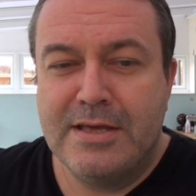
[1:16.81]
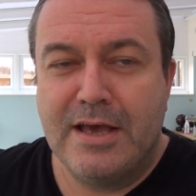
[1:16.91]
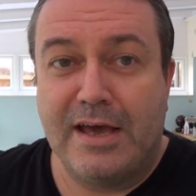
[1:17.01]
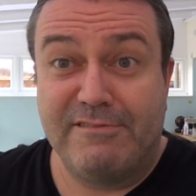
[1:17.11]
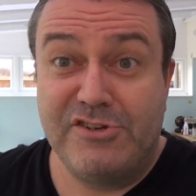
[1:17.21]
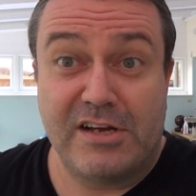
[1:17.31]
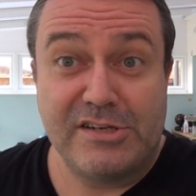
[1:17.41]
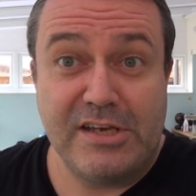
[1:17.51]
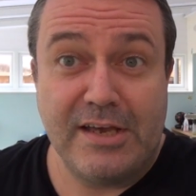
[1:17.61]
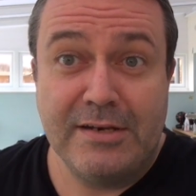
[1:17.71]
and I've
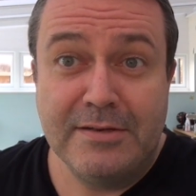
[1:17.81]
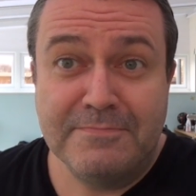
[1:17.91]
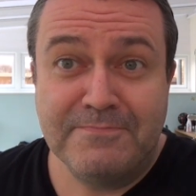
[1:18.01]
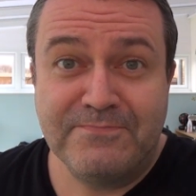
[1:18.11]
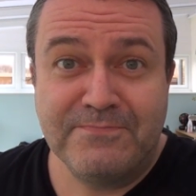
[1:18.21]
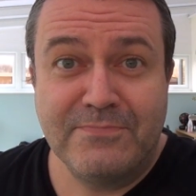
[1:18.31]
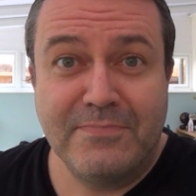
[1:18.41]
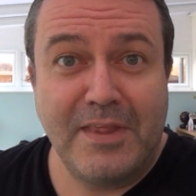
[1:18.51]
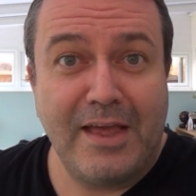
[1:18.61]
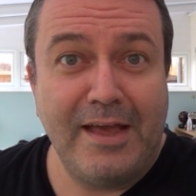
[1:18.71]
chucked it in,
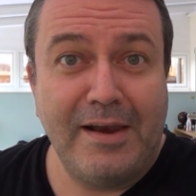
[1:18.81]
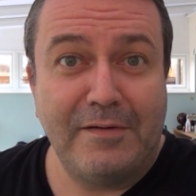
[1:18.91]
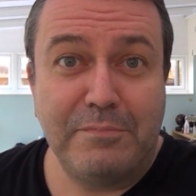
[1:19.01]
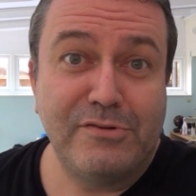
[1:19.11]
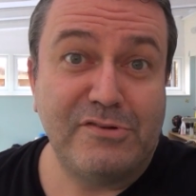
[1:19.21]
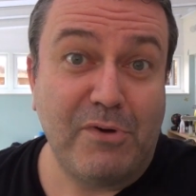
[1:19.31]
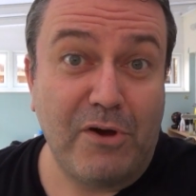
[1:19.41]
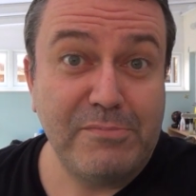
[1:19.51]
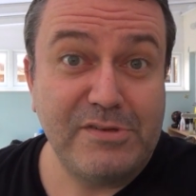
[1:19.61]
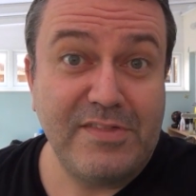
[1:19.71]
and I've put some
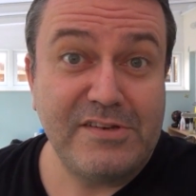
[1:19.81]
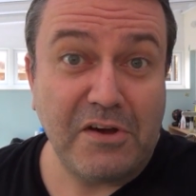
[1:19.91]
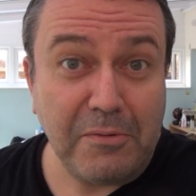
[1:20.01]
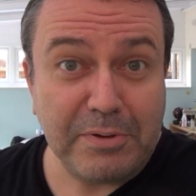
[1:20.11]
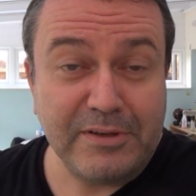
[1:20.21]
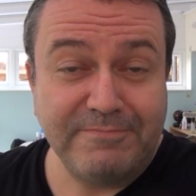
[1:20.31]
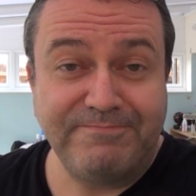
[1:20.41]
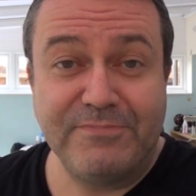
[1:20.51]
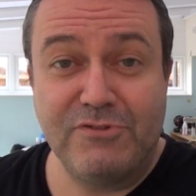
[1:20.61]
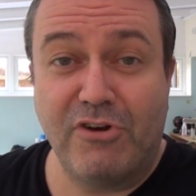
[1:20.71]
hops in the top,
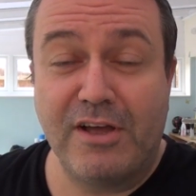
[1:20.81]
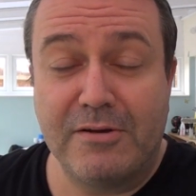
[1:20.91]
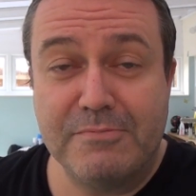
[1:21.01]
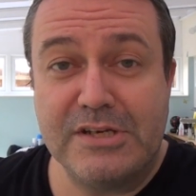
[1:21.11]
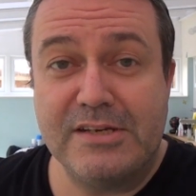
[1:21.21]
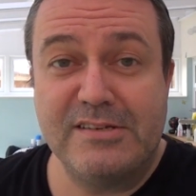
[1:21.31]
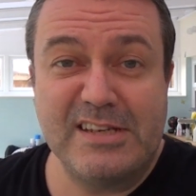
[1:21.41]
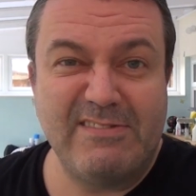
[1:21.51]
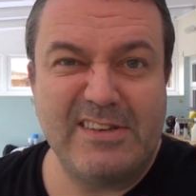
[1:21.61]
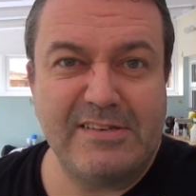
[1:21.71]
dry hopped it to
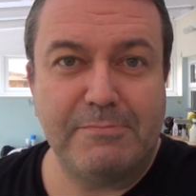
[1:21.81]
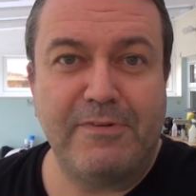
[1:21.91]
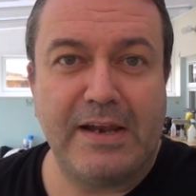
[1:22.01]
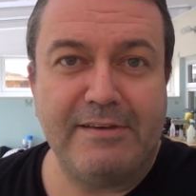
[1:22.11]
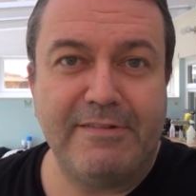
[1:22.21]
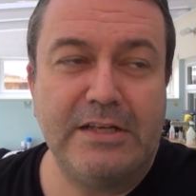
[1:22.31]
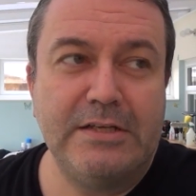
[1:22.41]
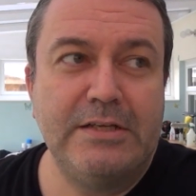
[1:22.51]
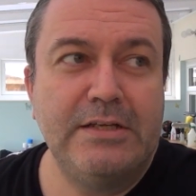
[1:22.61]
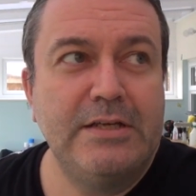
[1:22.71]
give it some flavour.
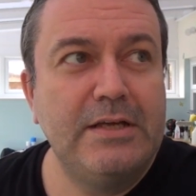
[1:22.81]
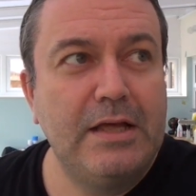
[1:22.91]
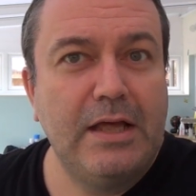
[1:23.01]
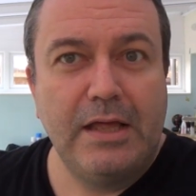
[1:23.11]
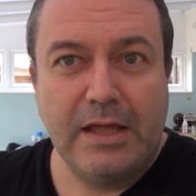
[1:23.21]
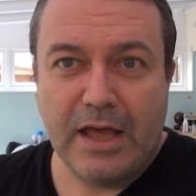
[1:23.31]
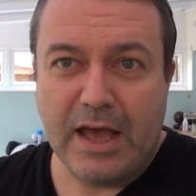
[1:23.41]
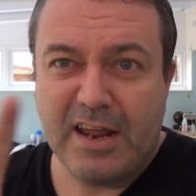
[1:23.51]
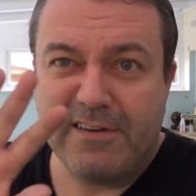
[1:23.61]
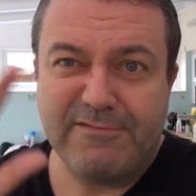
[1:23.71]

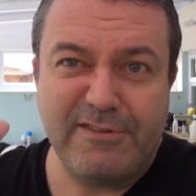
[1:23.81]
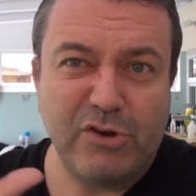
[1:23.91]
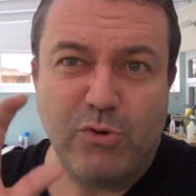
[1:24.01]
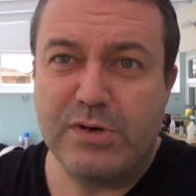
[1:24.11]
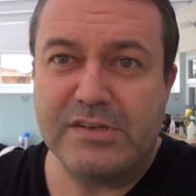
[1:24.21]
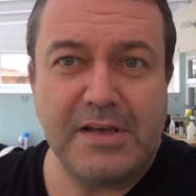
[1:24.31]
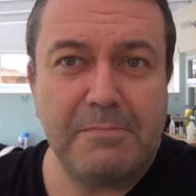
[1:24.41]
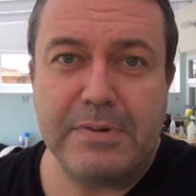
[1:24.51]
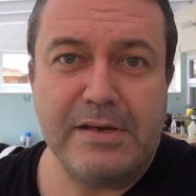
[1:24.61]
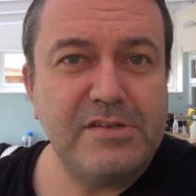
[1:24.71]
And I've recorded some
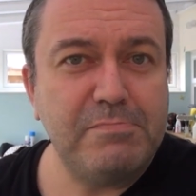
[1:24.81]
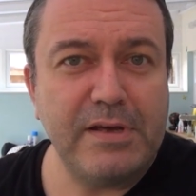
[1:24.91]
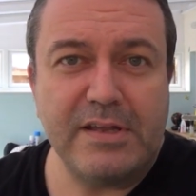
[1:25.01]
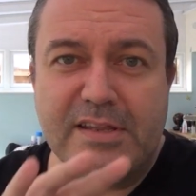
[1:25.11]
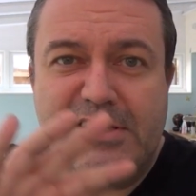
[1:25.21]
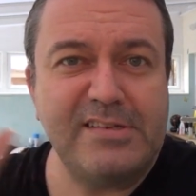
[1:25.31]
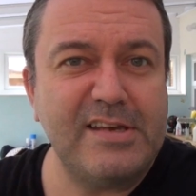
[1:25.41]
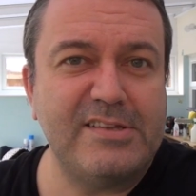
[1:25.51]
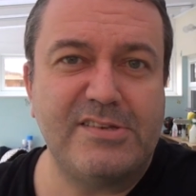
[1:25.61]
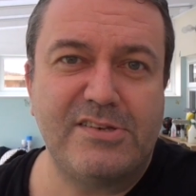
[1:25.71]
bits, but
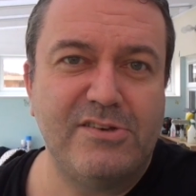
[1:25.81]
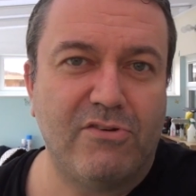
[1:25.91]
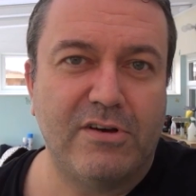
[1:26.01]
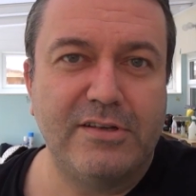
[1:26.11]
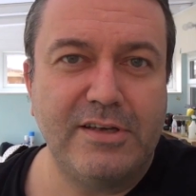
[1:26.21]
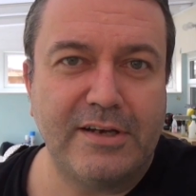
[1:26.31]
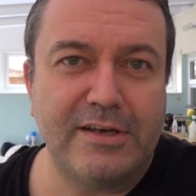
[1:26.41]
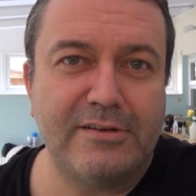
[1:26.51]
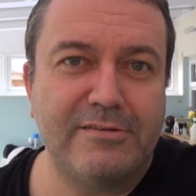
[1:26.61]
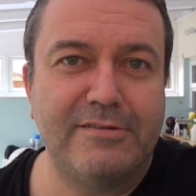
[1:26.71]
it's not, you
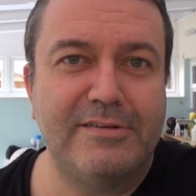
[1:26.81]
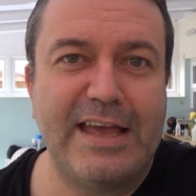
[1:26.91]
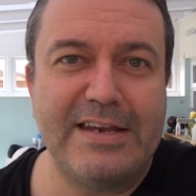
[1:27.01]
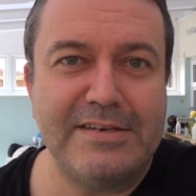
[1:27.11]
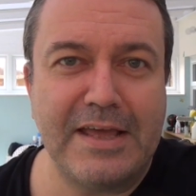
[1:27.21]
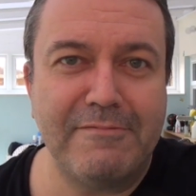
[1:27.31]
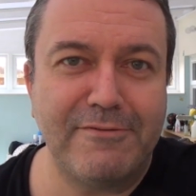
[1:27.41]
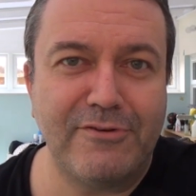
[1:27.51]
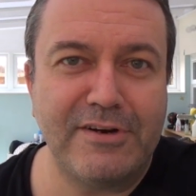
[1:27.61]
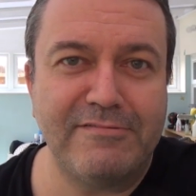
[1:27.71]
know, in depth
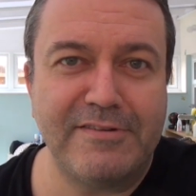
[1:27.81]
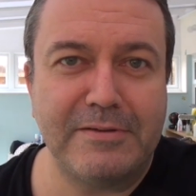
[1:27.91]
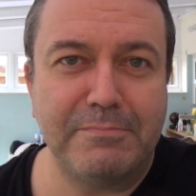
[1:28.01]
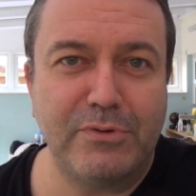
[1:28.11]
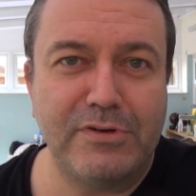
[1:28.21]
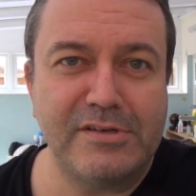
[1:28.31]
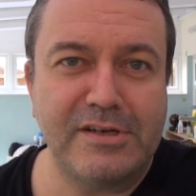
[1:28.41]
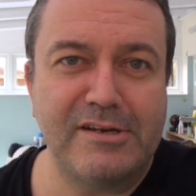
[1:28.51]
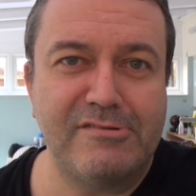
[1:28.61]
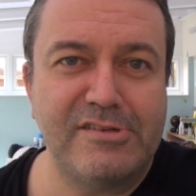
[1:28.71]
or anything, boys and
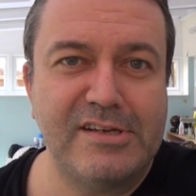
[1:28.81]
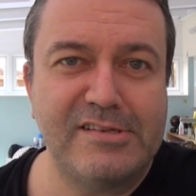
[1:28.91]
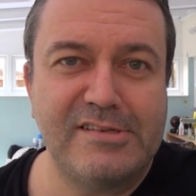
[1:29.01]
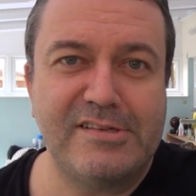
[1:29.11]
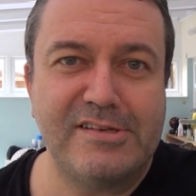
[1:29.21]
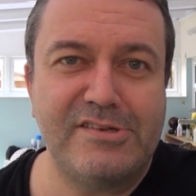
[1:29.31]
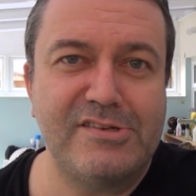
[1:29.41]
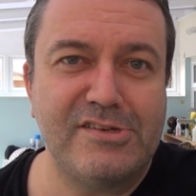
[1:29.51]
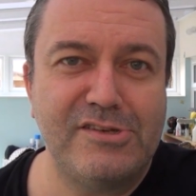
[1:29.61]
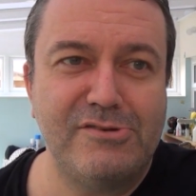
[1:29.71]
girls. It's
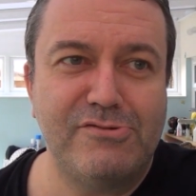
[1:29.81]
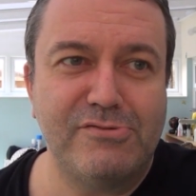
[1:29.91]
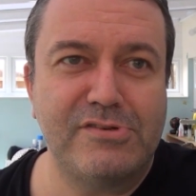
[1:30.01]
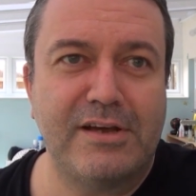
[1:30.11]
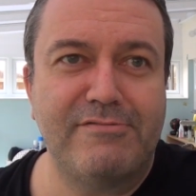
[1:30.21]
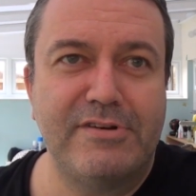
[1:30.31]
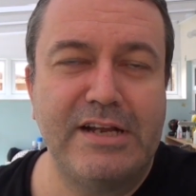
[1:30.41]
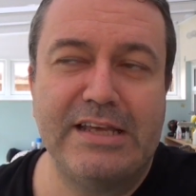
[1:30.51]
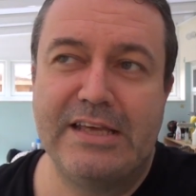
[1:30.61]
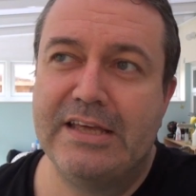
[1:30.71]
just the usual stuff really.